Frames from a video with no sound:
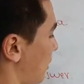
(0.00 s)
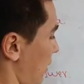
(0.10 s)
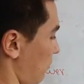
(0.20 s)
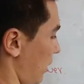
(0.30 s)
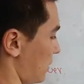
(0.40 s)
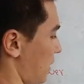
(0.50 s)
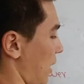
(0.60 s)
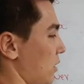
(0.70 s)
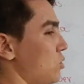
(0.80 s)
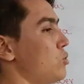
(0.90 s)
that we can say
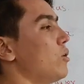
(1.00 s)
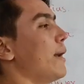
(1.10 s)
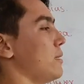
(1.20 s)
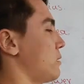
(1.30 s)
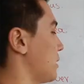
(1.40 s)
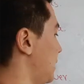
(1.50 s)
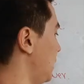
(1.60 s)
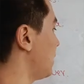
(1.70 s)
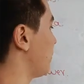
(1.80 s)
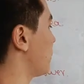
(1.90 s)
that, do I
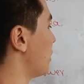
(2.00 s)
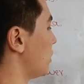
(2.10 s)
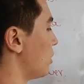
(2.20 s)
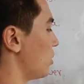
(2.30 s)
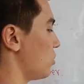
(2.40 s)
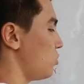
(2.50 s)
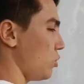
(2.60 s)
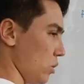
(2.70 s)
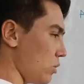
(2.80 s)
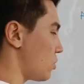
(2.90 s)
study?
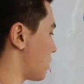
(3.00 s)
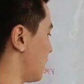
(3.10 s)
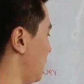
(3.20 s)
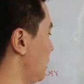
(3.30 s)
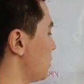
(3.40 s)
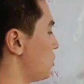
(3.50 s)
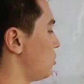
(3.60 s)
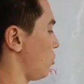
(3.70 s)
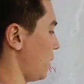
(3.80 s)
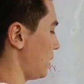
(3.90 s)
Do you study?
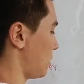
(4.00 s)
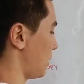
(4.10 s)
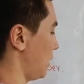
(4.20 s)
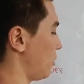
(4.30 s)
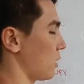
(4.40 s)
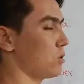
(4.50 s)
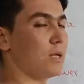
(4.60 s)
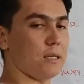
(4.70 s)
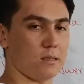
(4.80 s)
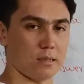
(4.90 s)
Do we study? Or do
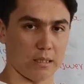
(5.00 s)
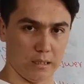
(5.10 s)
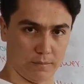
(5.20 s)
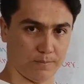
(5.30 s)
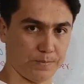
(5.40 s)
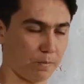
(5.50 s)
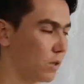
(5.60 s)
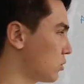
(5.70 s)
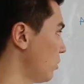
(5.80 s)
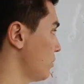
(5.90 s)
they study?
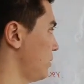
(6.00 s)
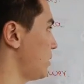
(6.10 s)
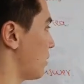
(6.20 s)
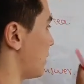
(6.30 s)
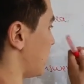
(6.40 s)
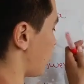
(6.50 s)
So these are the